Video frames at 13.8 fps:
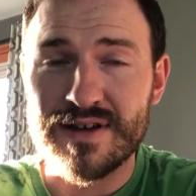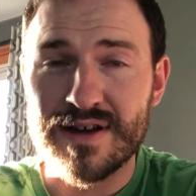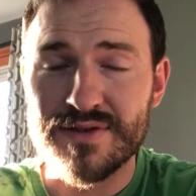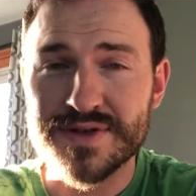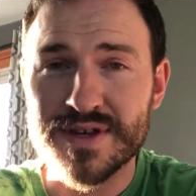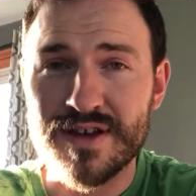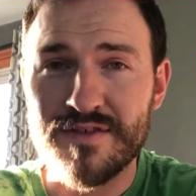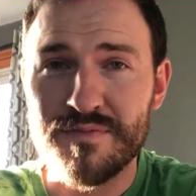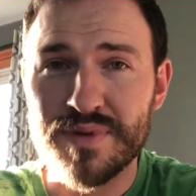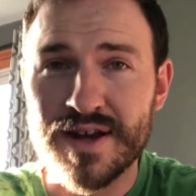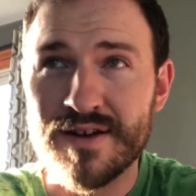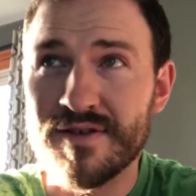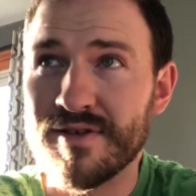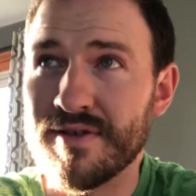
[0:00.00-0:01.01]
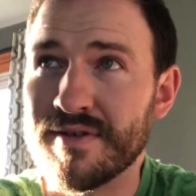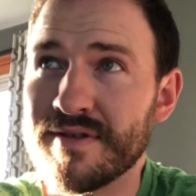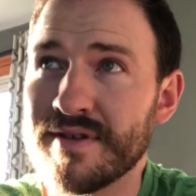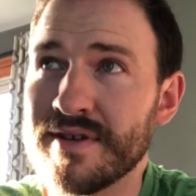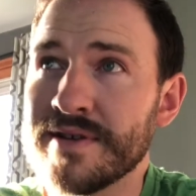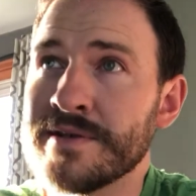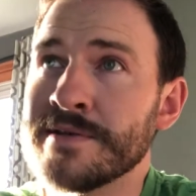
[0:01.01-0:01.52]
outside of planet Earth.
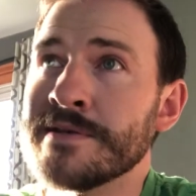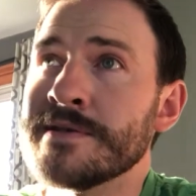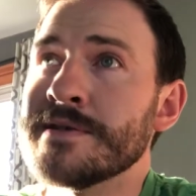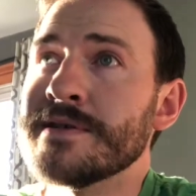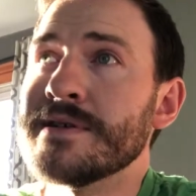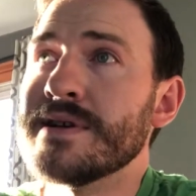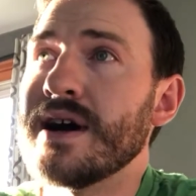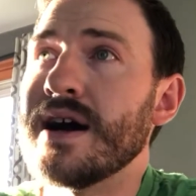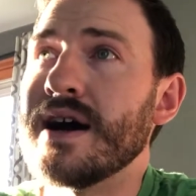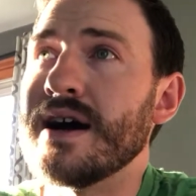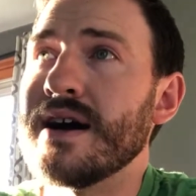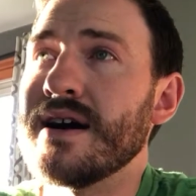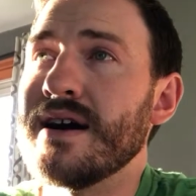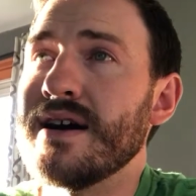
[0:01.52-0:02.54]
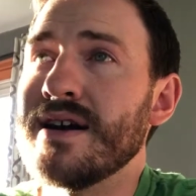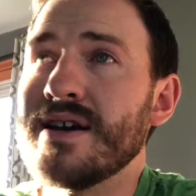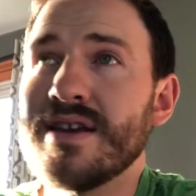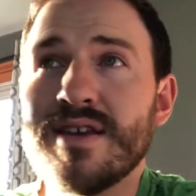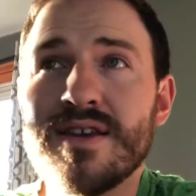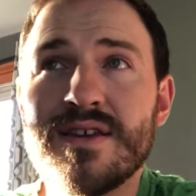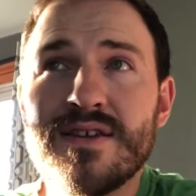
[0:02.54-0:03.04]

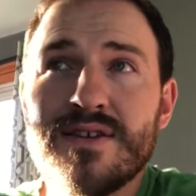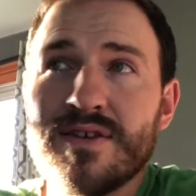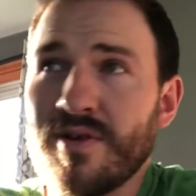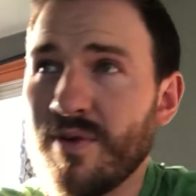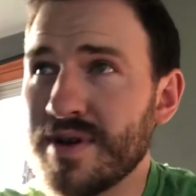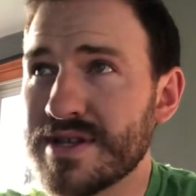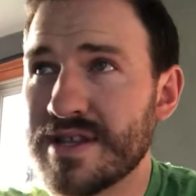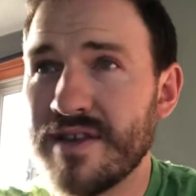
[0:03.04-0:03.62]
Once